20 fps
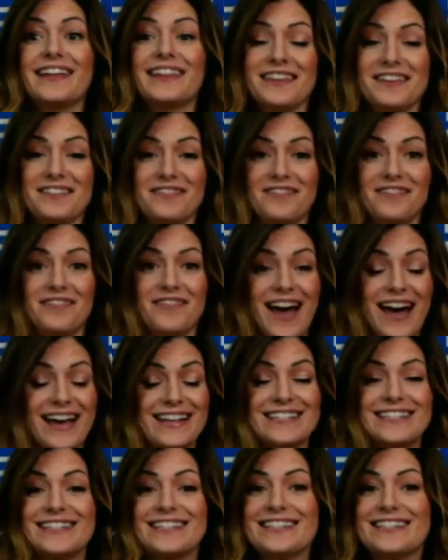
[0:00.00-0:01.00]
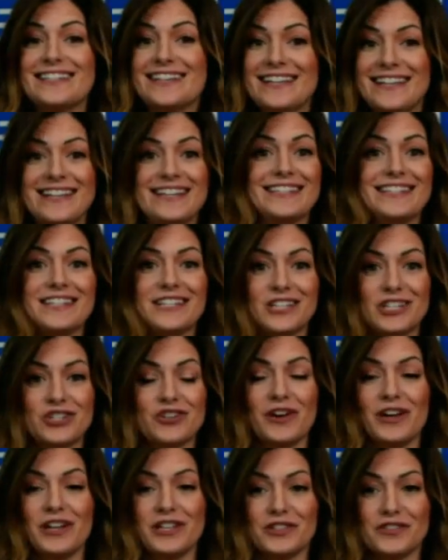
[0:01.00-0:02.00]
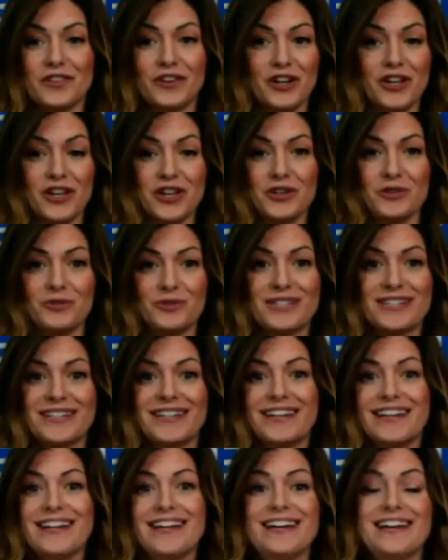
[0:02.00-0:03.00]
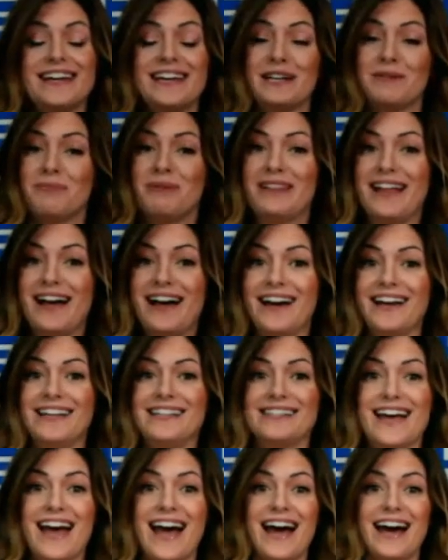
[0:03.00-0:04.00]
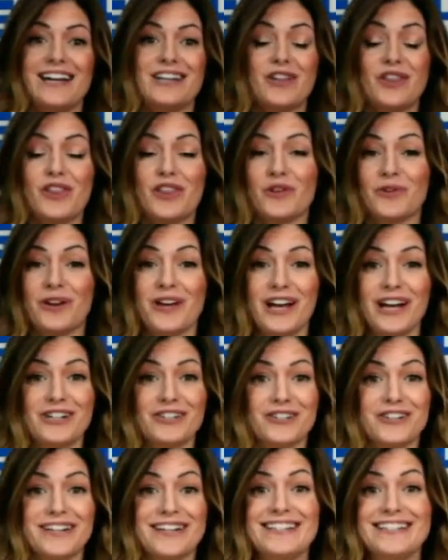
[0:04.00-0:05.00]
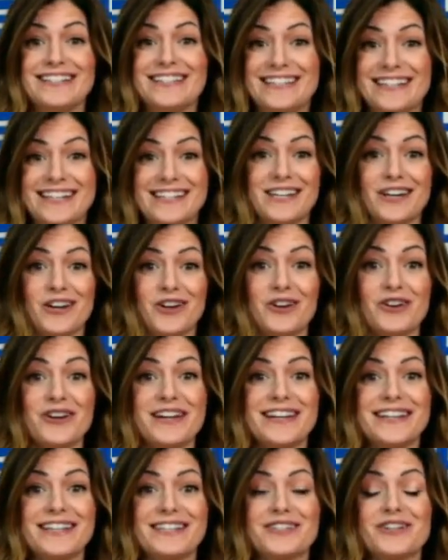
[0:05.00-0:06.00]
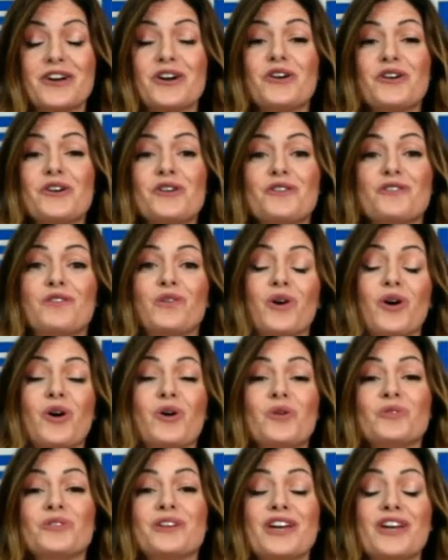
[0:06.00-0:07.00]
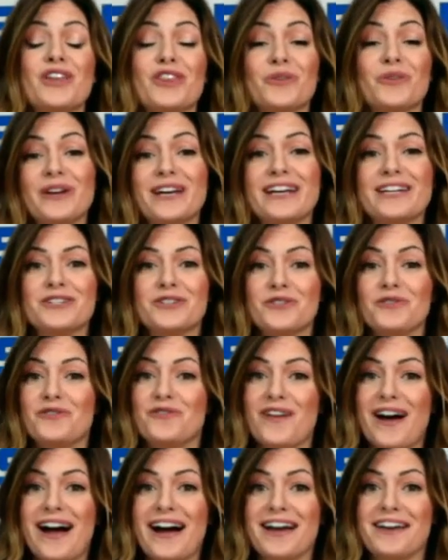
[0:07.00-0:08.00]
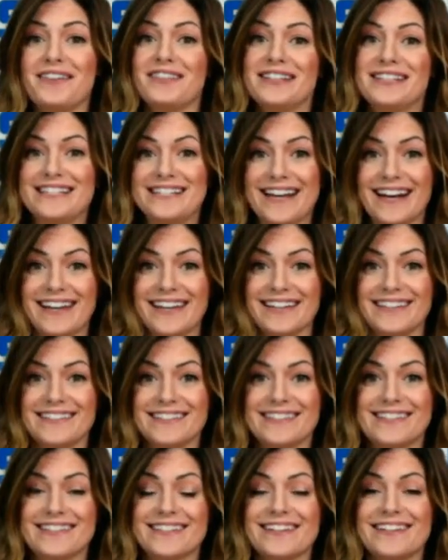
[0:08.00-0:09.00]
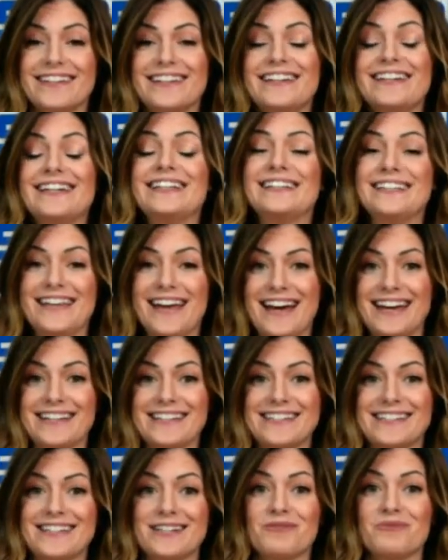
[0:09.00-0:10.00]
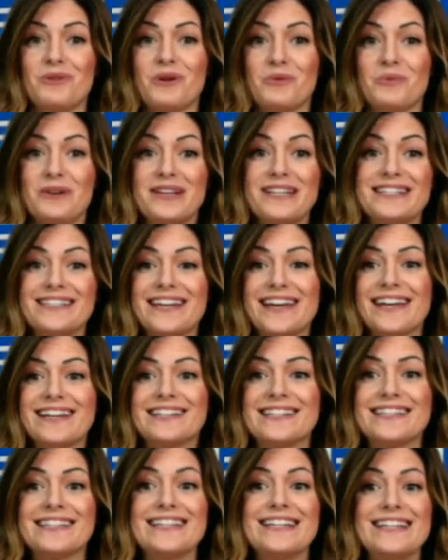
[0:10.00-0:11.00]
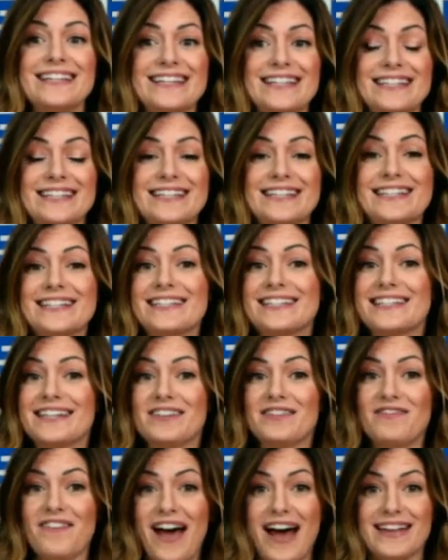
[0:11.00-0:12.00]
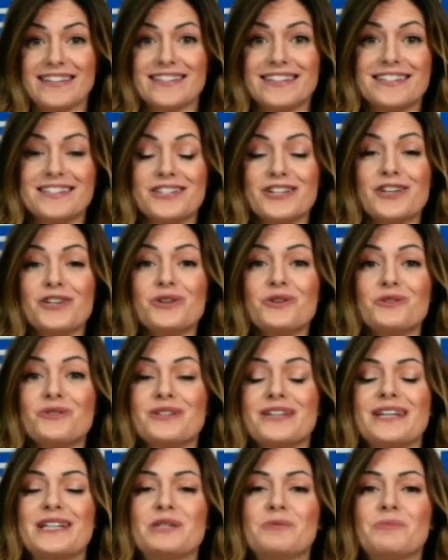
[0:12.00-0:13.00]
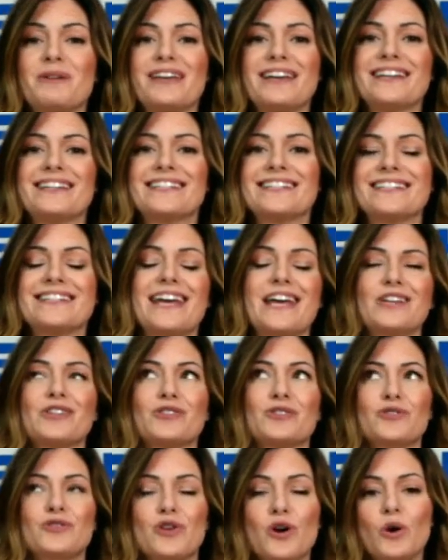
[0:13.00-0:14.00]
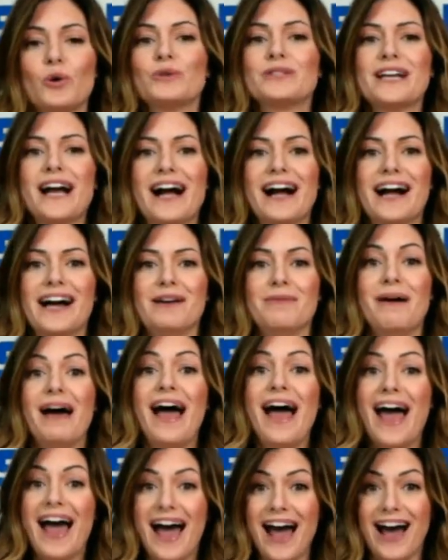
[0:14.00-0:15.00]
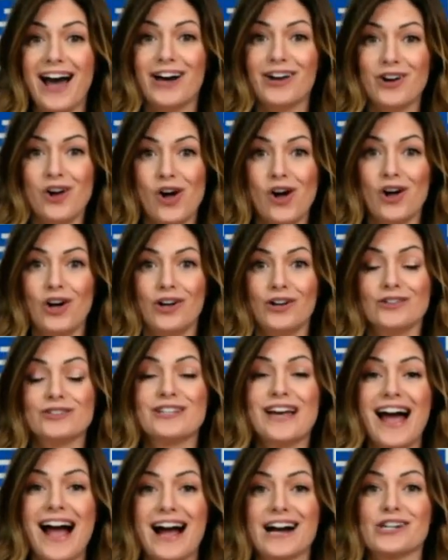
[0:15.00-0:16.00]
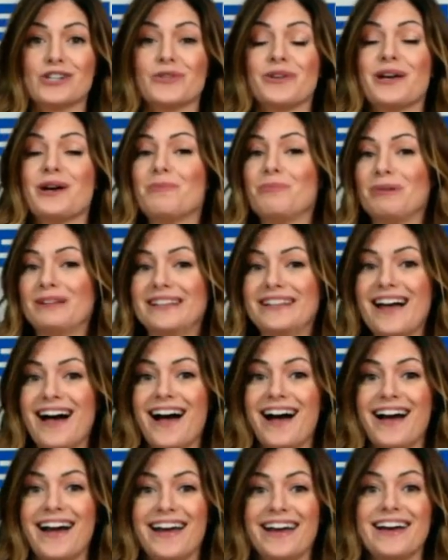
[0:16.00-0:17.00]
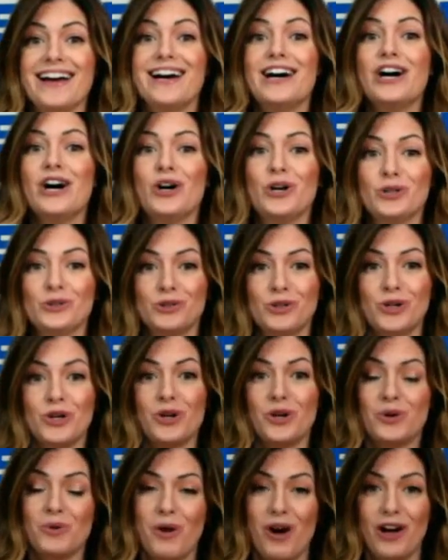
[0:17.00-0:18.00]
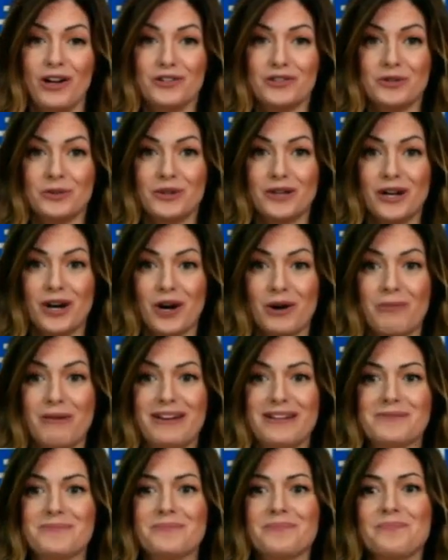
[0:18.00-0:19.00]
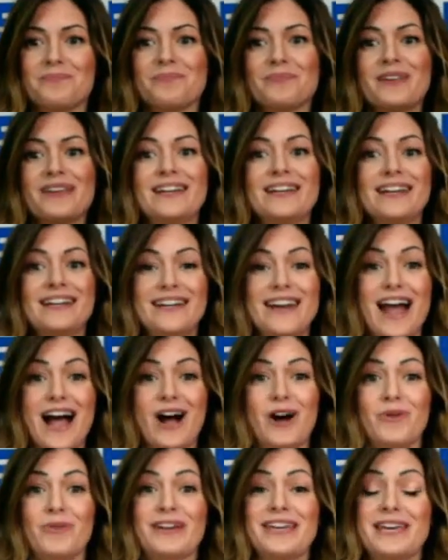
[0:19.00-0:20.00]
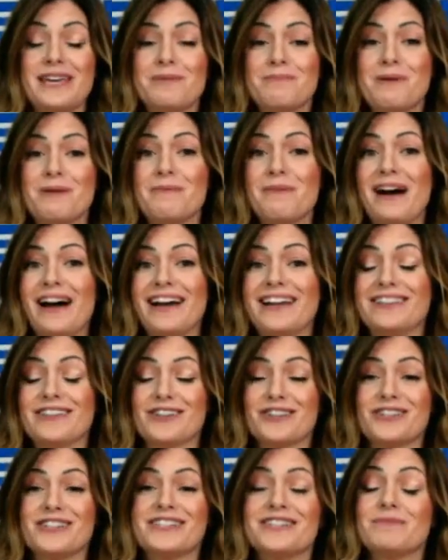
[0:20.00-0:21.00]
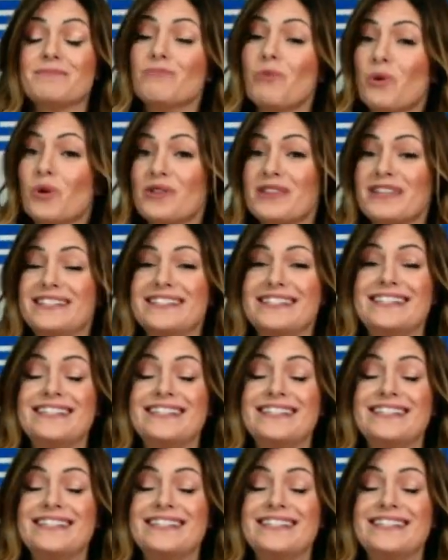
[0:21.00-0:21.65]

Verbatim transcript: the fastest and easiest transfer to use. It applies at three hundred sixty degrees for only three to five seconds. Yes, when we say it's the easiest and fastest to use, it's because it takes no time at all to actually apply a logo onto a garment. Now, keep in mind, there's more than